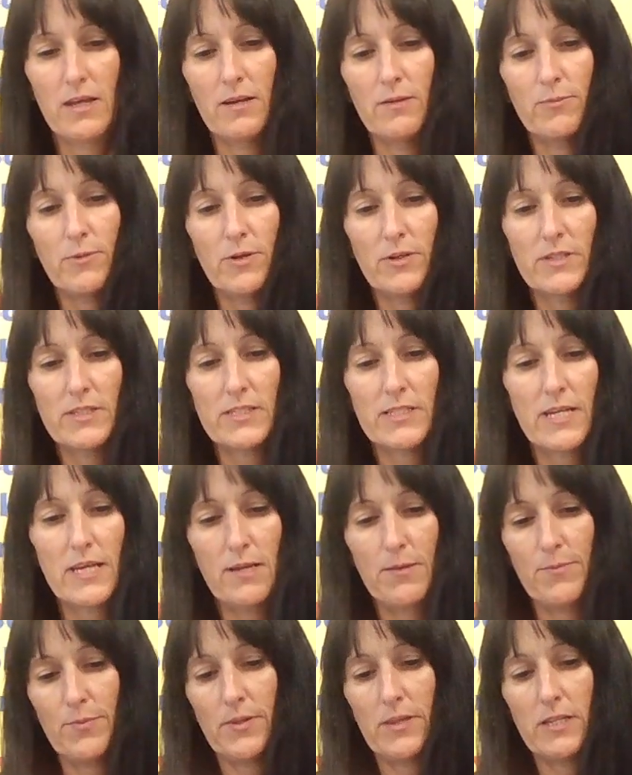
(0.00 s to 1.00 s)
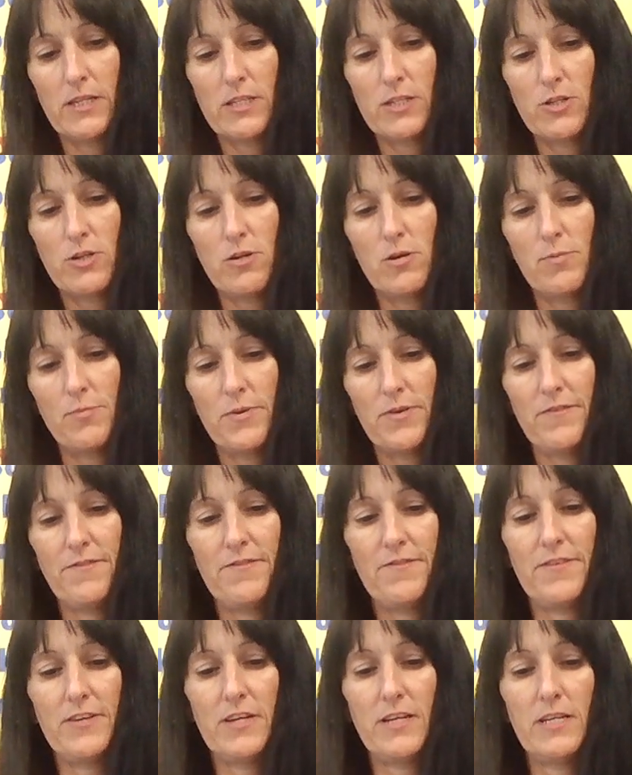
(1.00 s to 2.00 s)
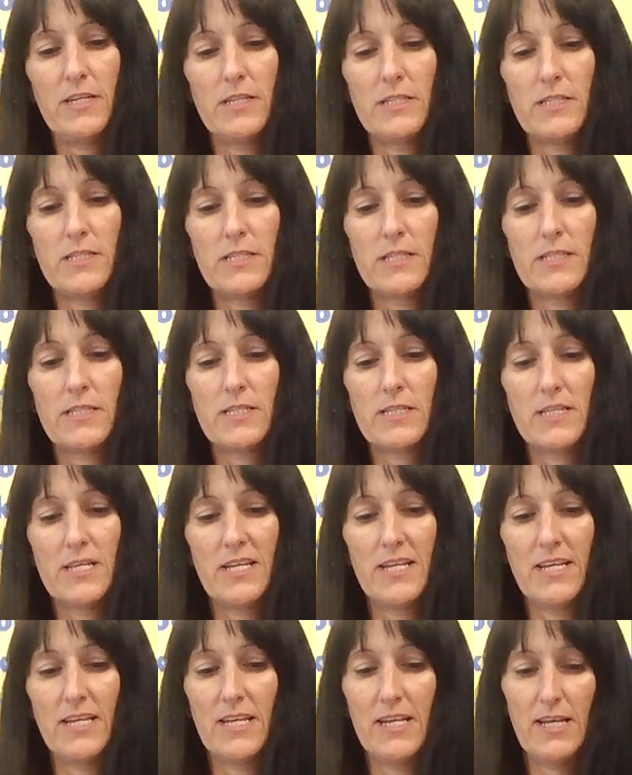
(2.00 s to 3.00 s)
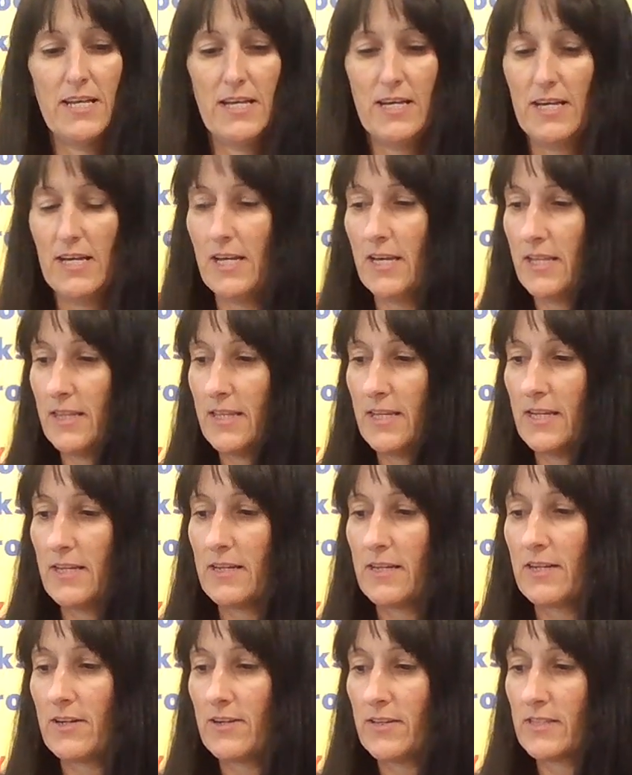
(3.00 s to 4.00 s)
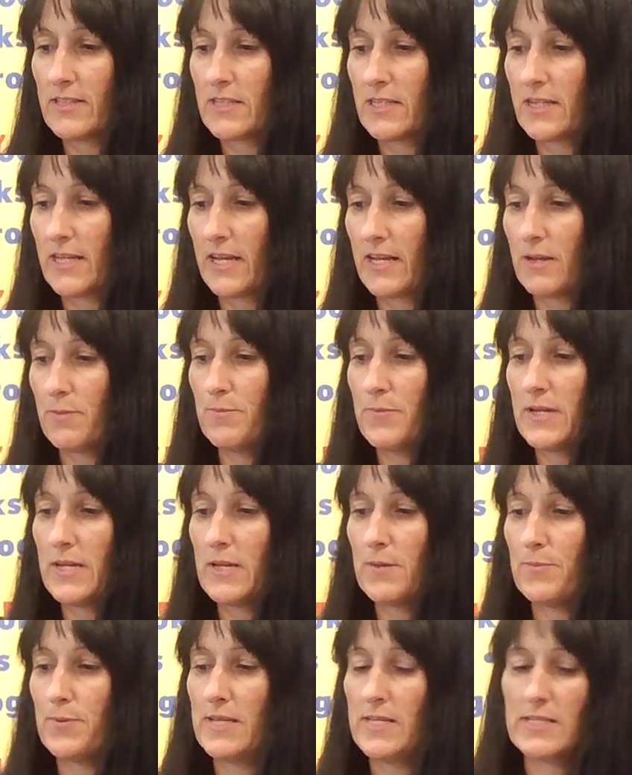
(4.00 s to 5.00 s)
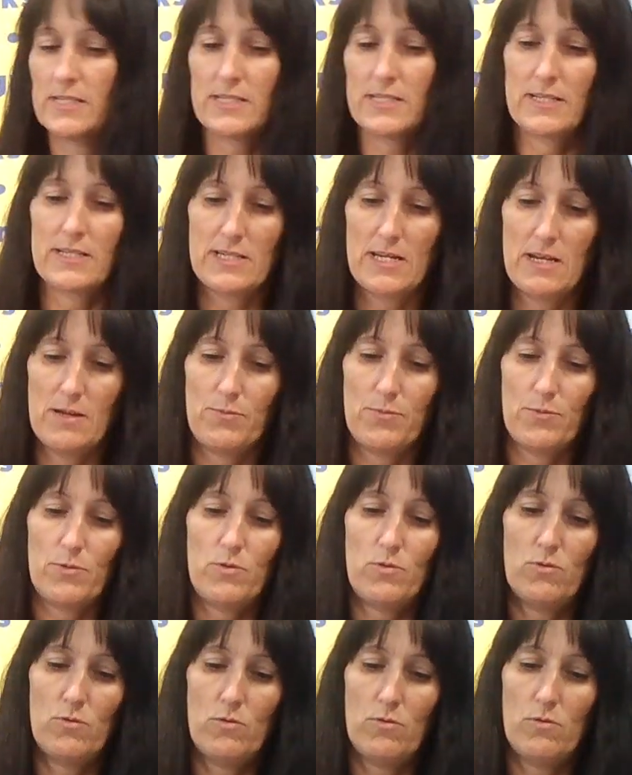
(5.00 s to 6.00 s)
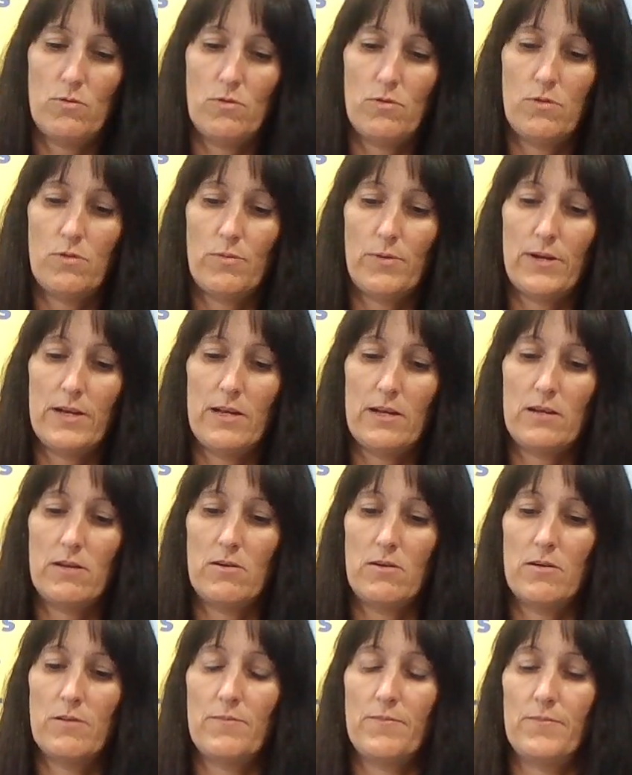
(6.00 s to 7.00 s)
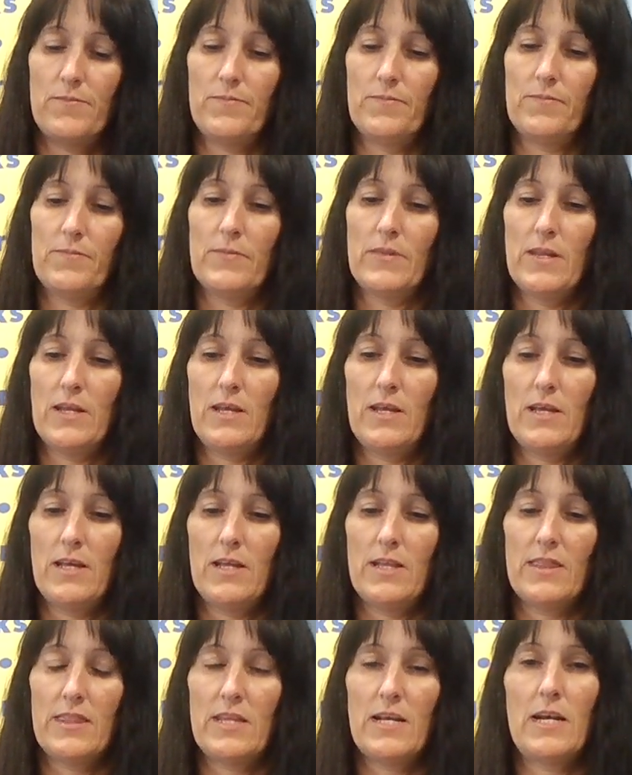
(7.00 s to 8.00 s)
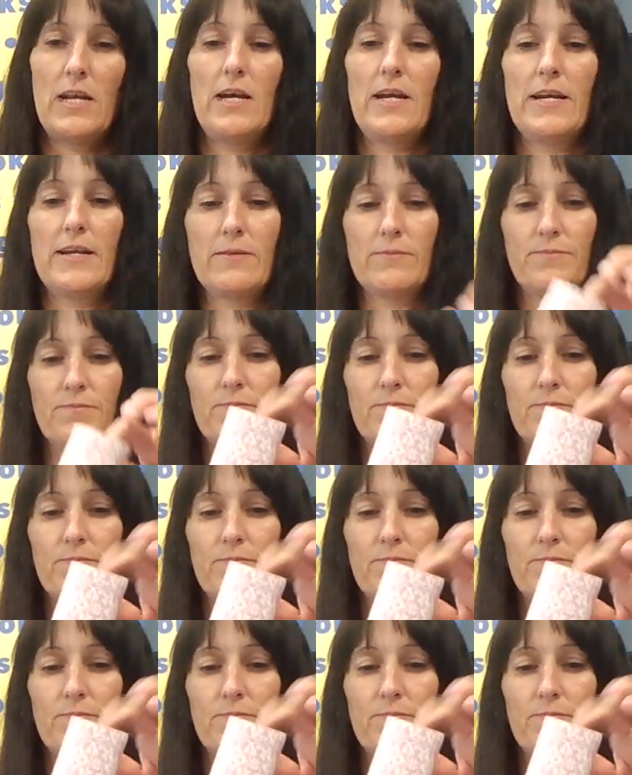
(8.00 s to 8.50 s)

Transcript: I'm going to tape the top first, and then I'm going to get the bigger piece and tape all the way along the line.